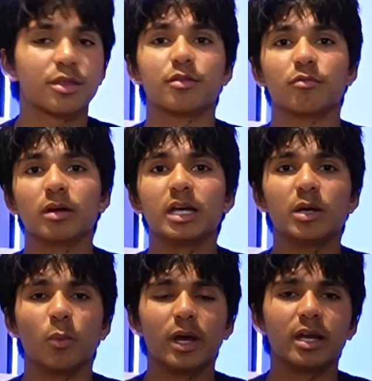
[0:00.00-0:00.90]

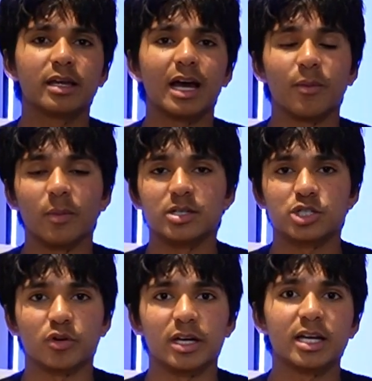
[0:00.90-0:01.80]
three-game win
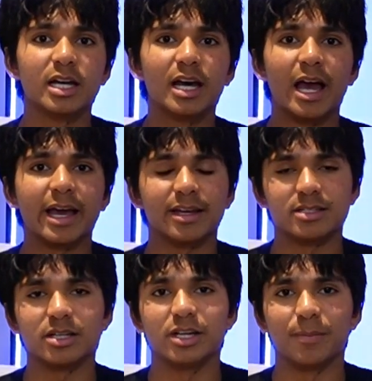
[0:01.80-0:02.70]
streak and
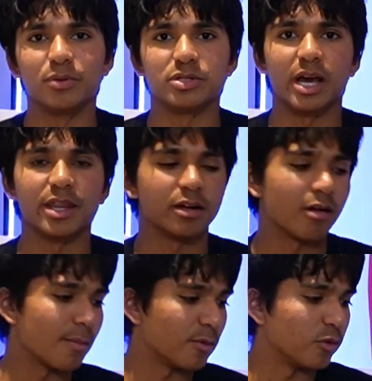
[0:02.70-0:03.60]
continue to put together
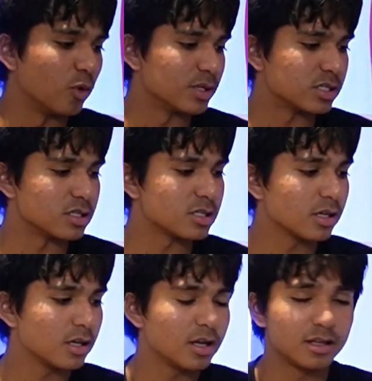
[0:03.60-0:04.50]
great performances.
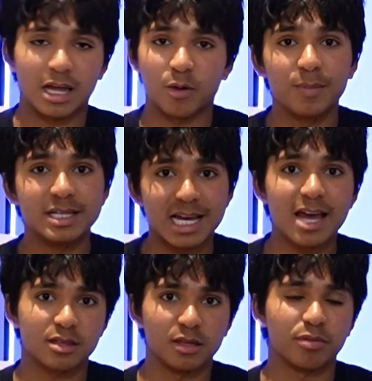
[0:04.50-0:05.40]
They would be
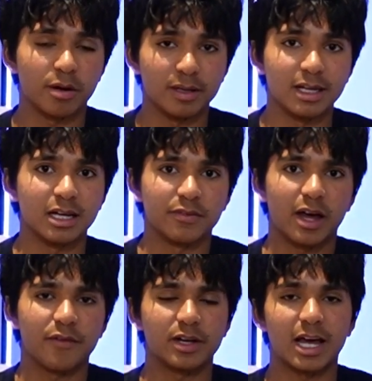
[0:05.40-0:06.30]
10th in the Premier League if they
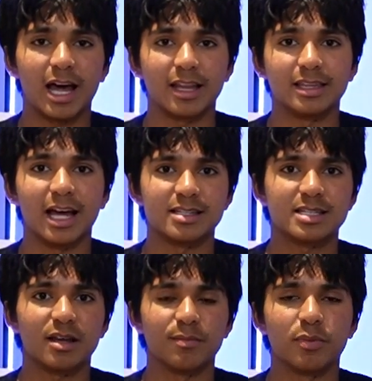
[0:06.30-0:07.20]
haven't had that
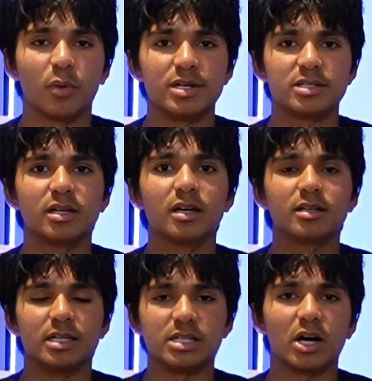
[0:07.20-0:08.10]
10-point
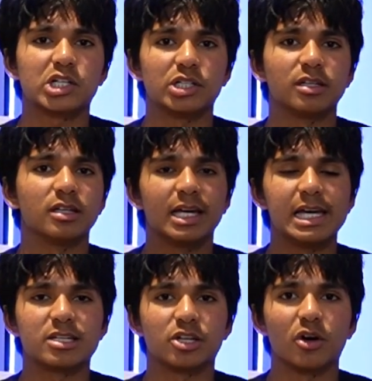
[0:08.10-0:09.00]
deduction in the
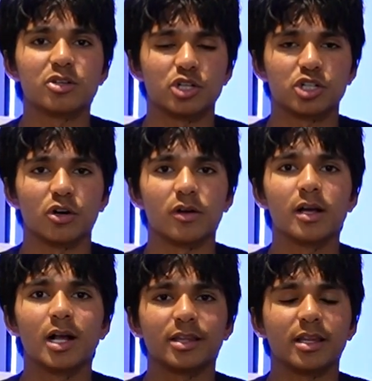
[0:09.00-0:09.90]
league. So it goes to show
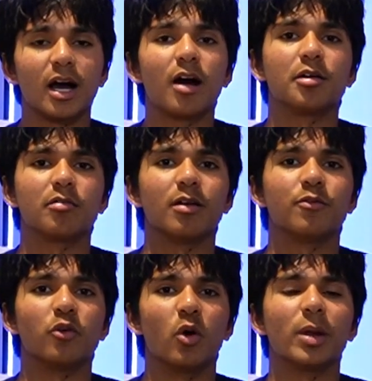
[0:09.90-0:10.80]
that they are in great
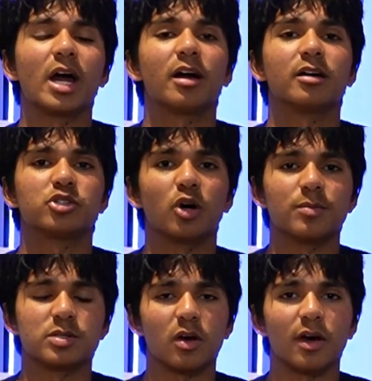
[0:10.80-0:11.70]
form and are our
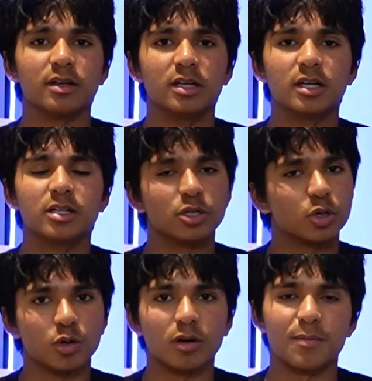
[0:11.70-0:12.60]
top side.
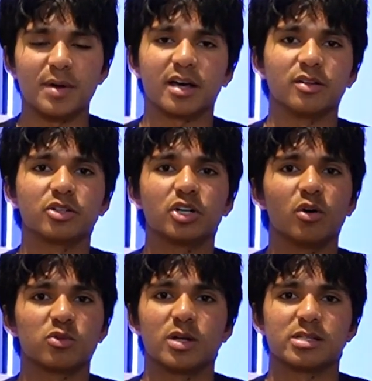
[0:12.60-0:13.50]
Doucouré back on the
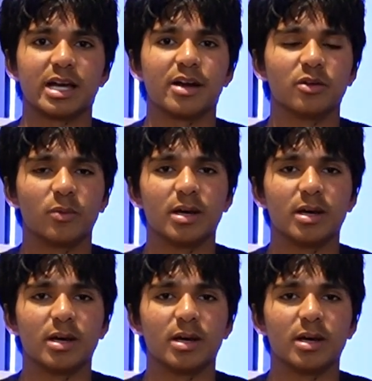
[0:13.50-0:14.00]
goals once again on the